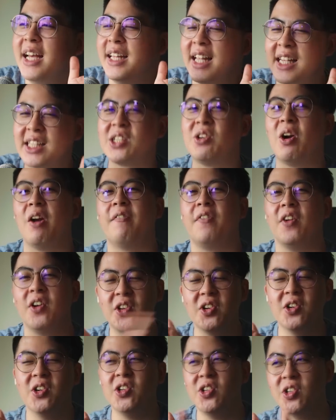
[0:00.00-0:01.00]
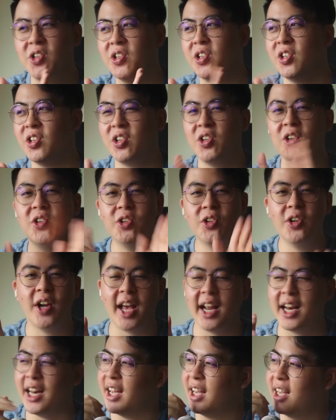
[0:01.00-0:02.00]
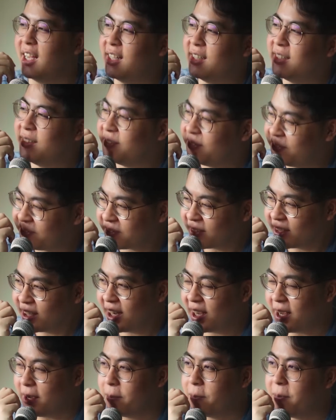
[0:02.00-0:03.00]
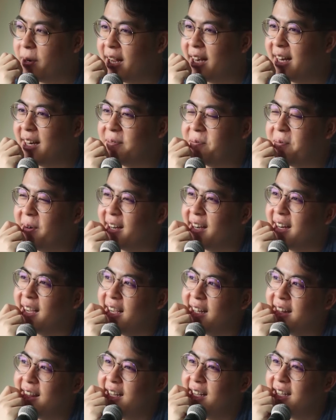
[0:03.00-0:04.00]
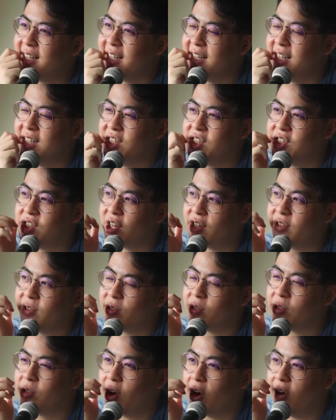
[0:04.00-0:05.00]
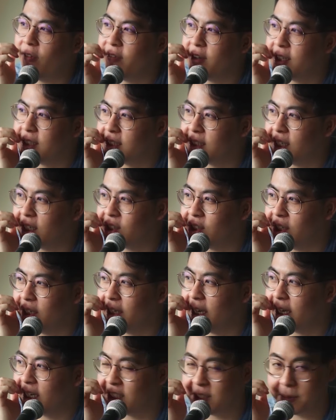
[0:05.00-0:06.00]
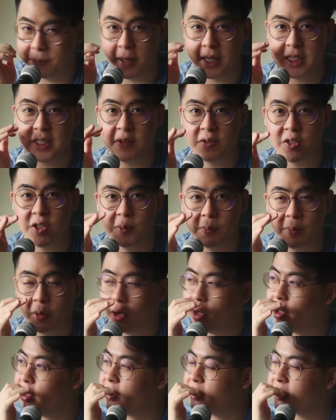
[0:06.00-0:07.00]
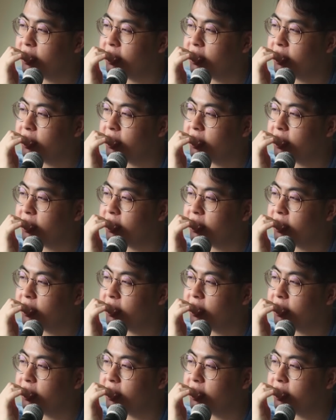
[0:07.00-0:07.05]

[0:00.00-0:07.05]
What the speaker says: that's great for you. You do that lah. But I think in general, golf is such an expensive sport.